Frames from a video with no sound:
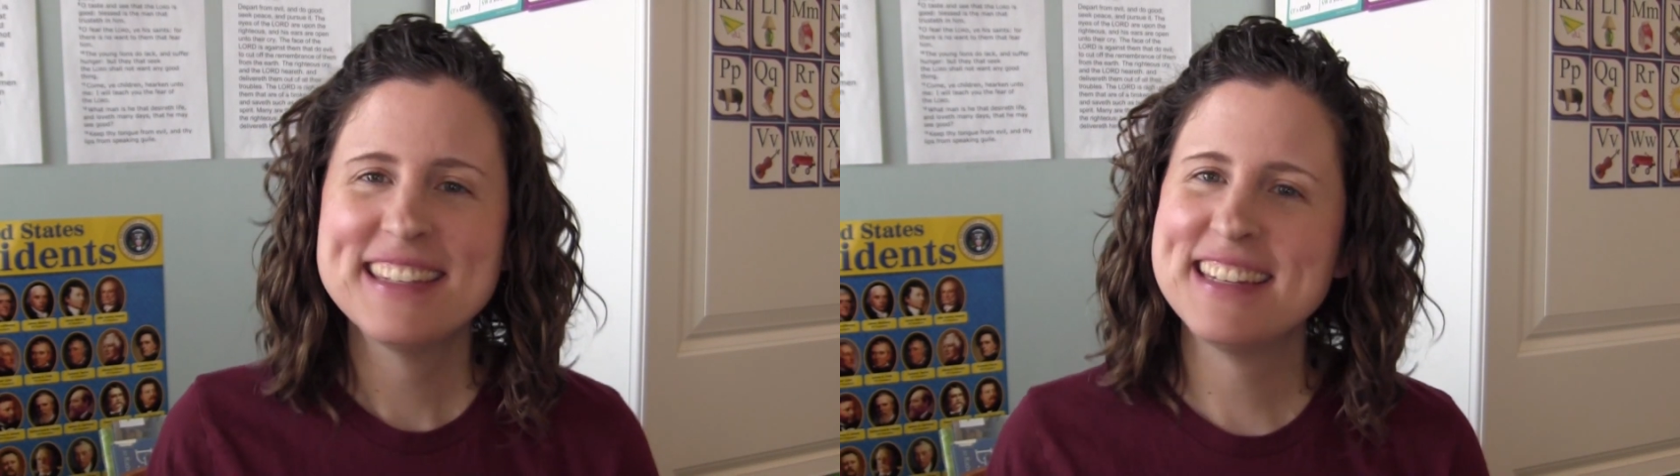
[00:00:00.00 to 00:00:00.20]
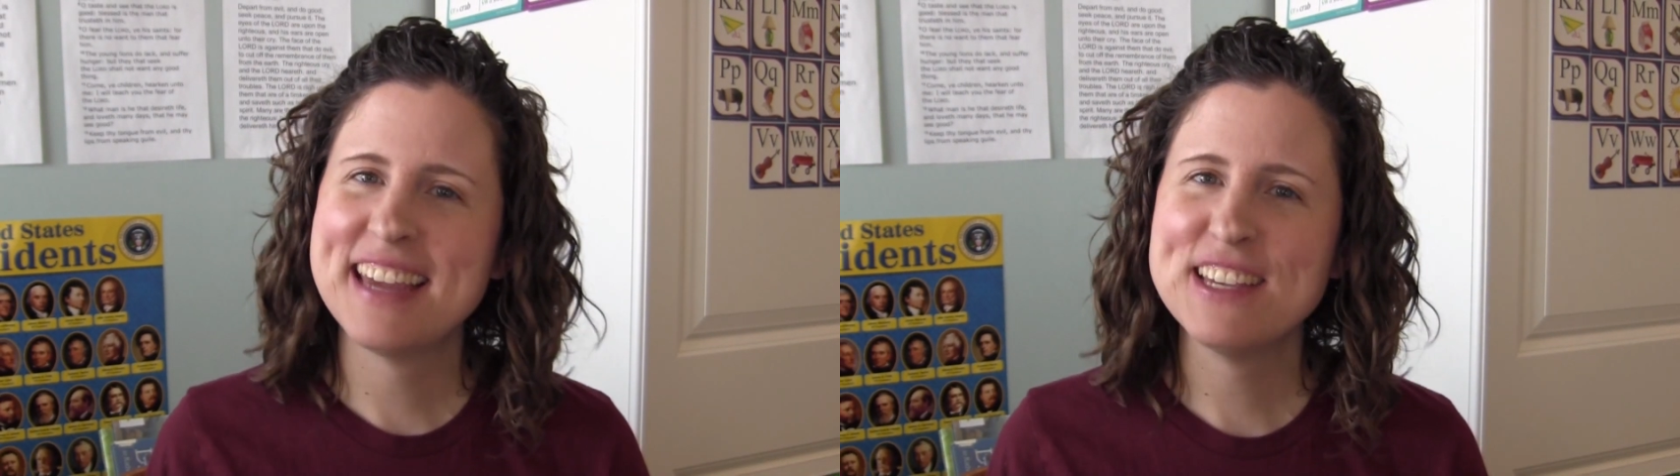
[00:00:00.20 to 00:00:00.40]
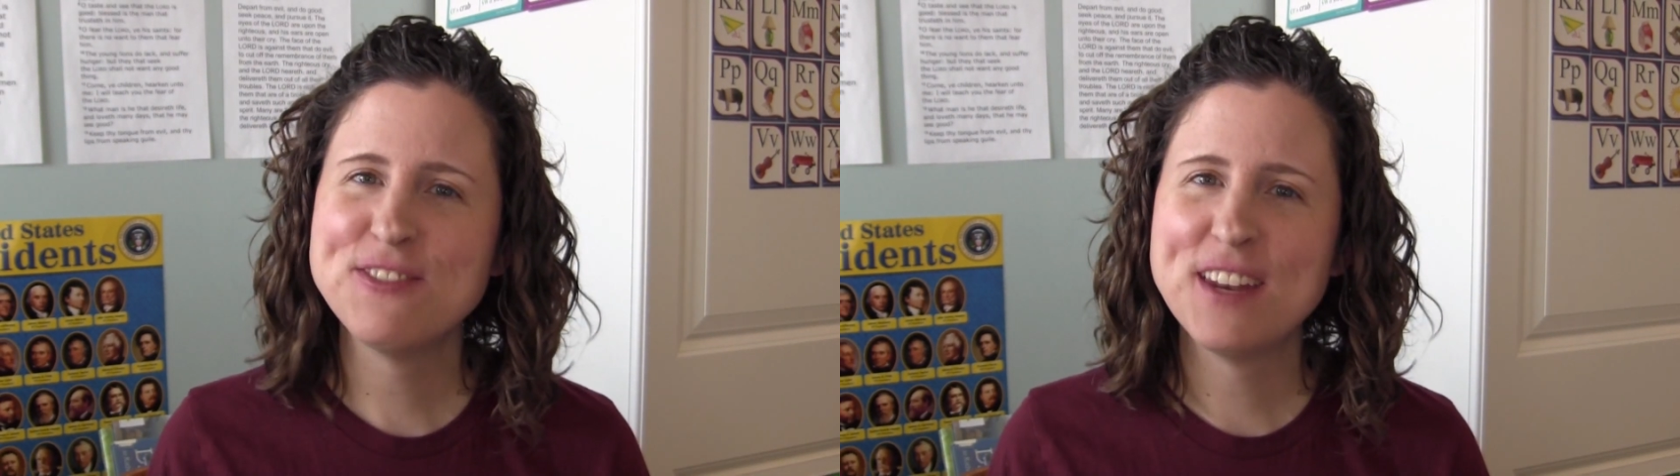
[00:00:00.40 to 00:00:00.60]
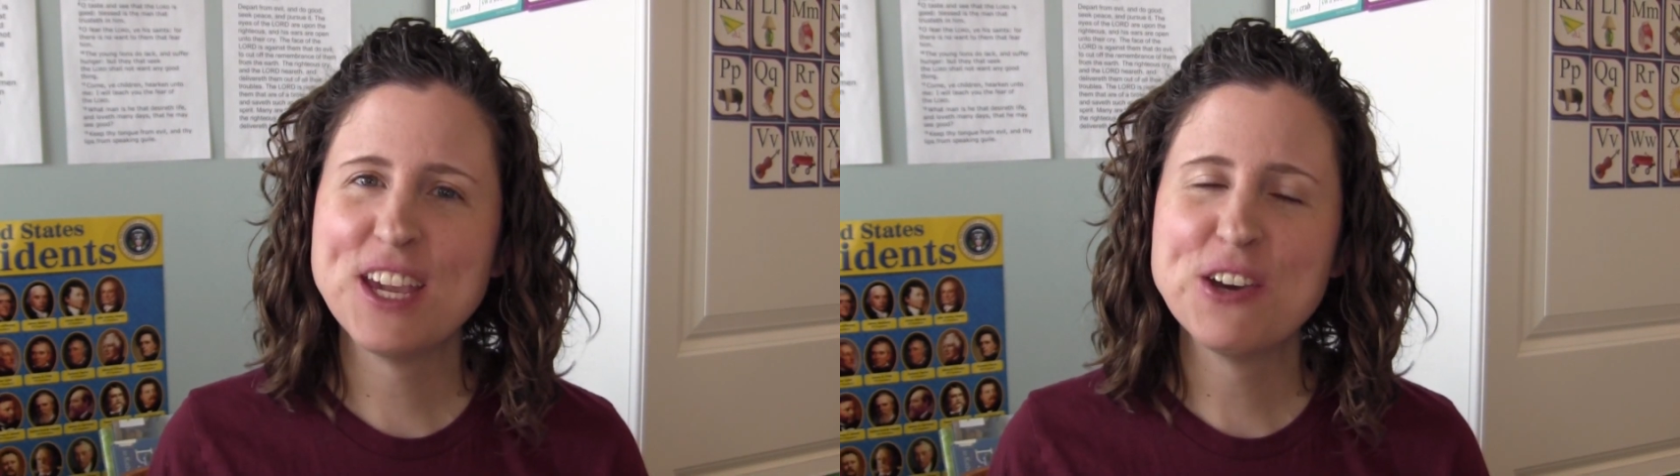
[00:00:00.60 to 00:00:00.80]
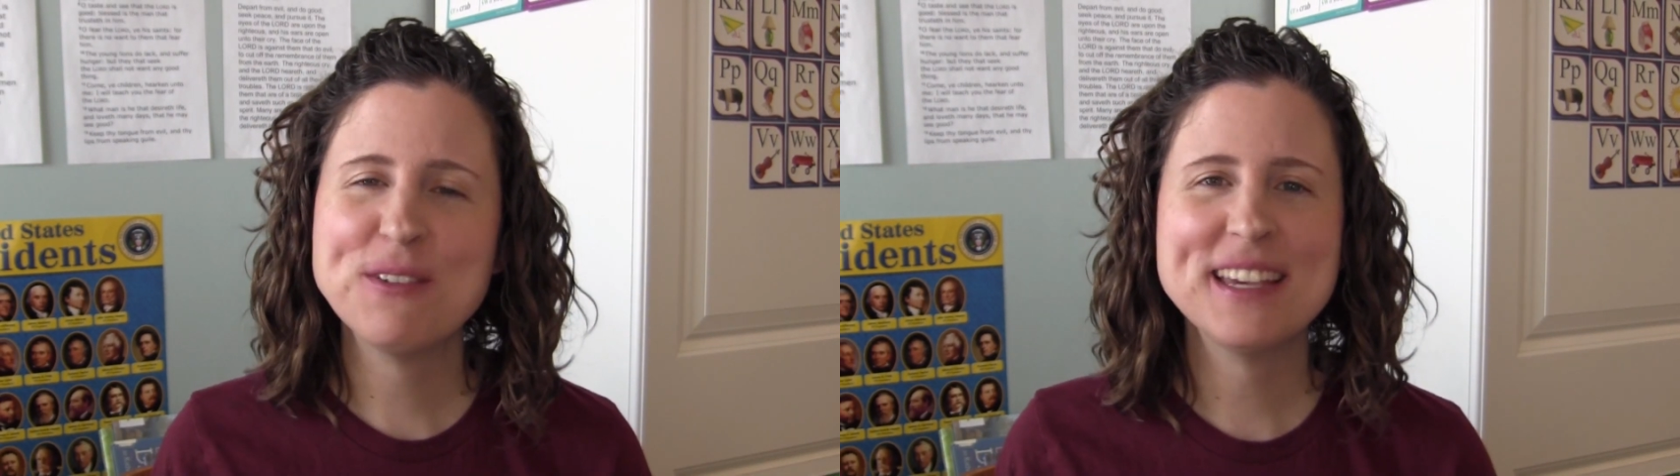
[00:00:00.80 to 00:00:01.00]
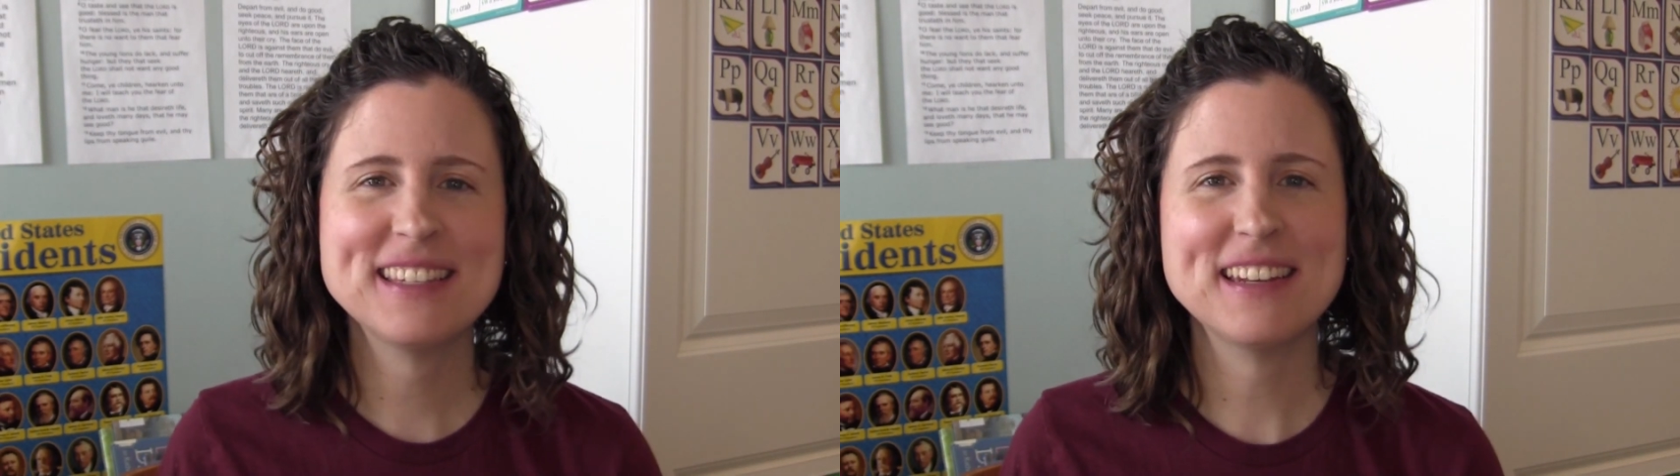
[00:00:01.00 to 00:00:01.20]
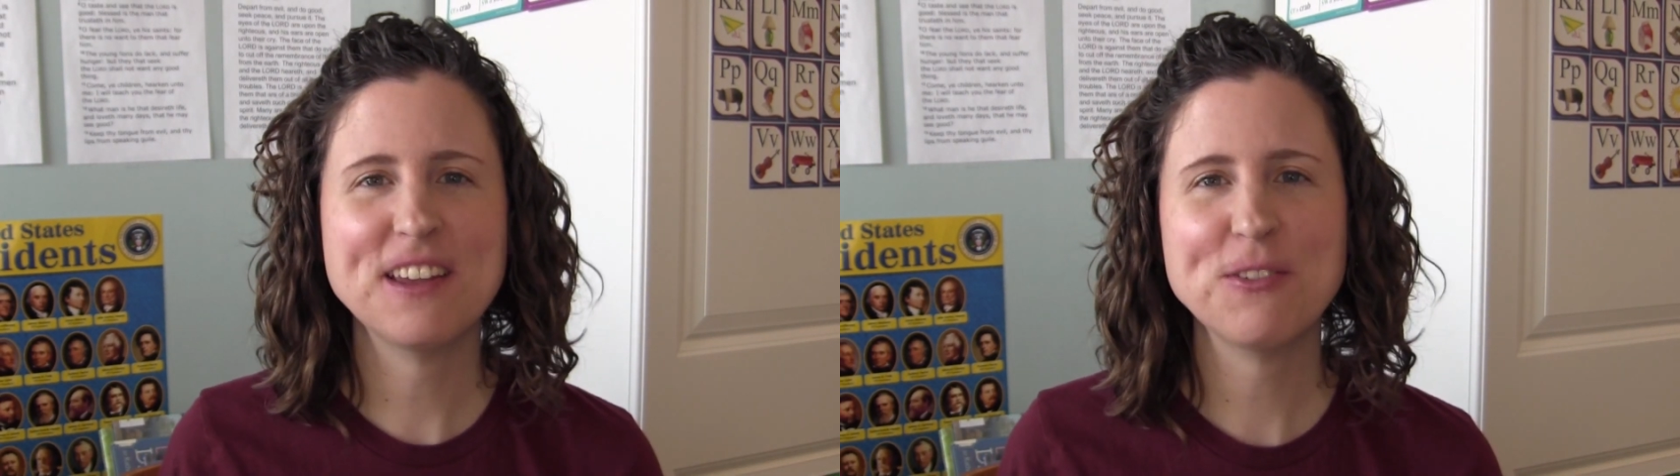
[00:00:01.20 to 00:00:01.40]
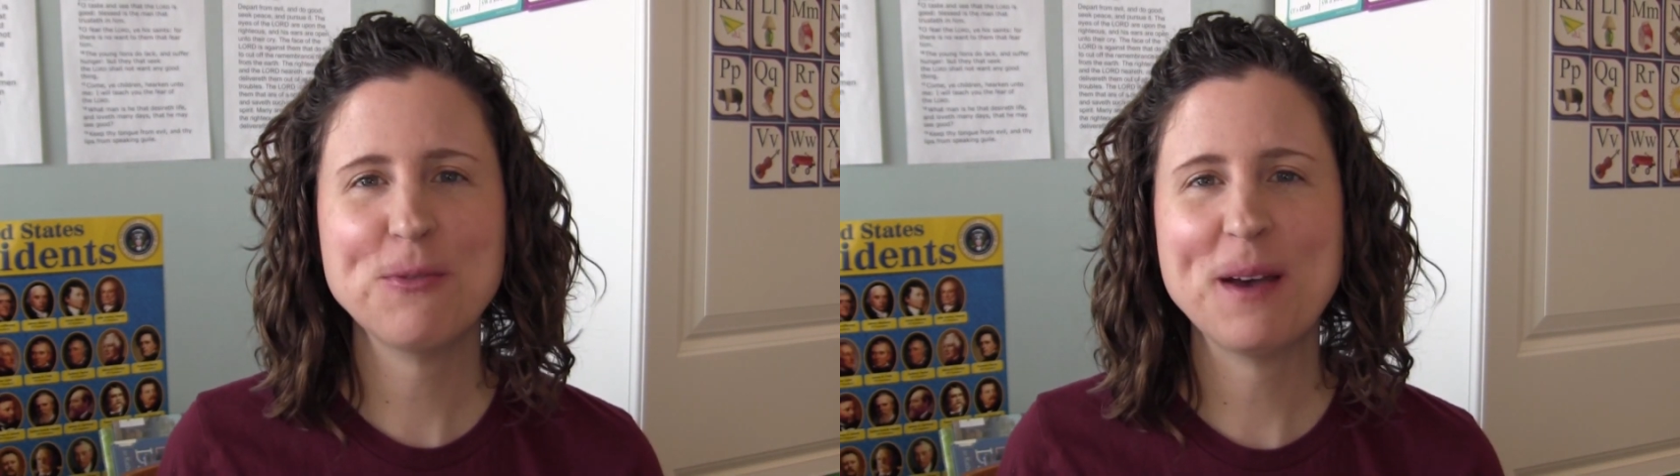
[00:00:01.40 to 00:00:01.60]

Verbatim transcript: Today's video is another